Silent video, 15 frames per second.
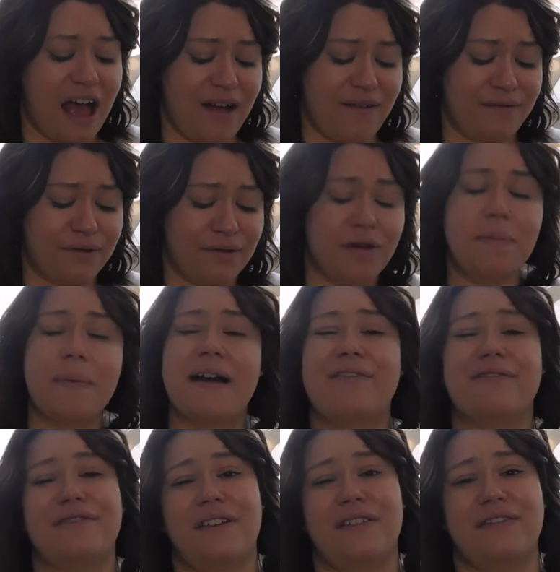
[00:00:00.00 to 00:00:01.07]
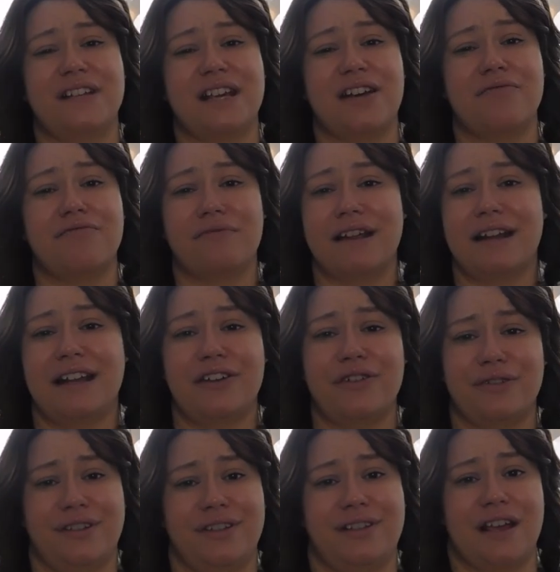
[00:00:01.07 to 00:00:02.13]
and for £3.50 I really
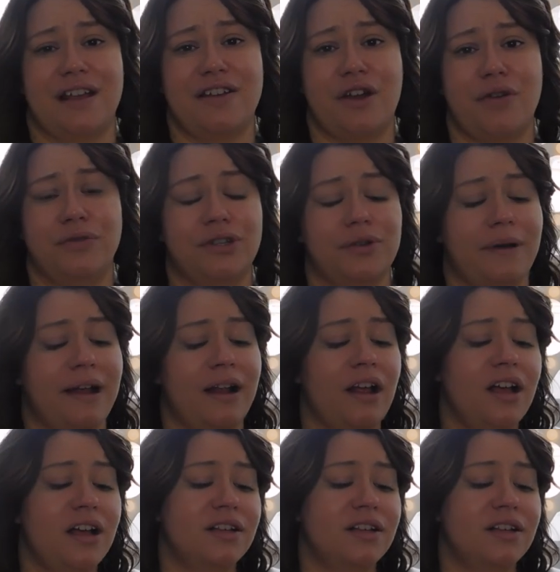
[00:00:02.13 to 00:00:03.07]
couldn't say no to it.